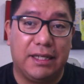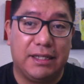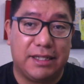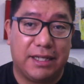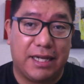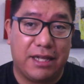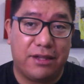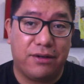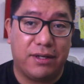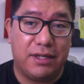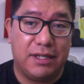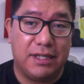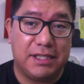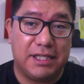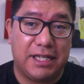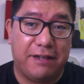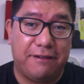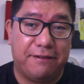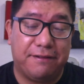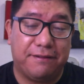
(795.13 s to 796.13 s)
together in a
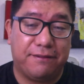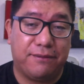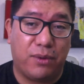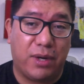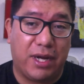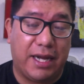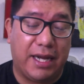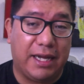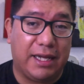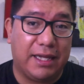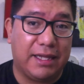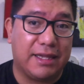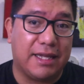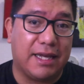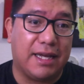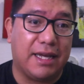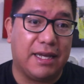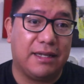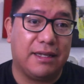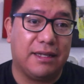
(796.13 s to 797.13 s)
safe way
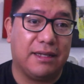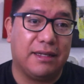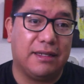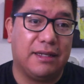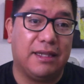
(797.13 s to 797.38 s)
that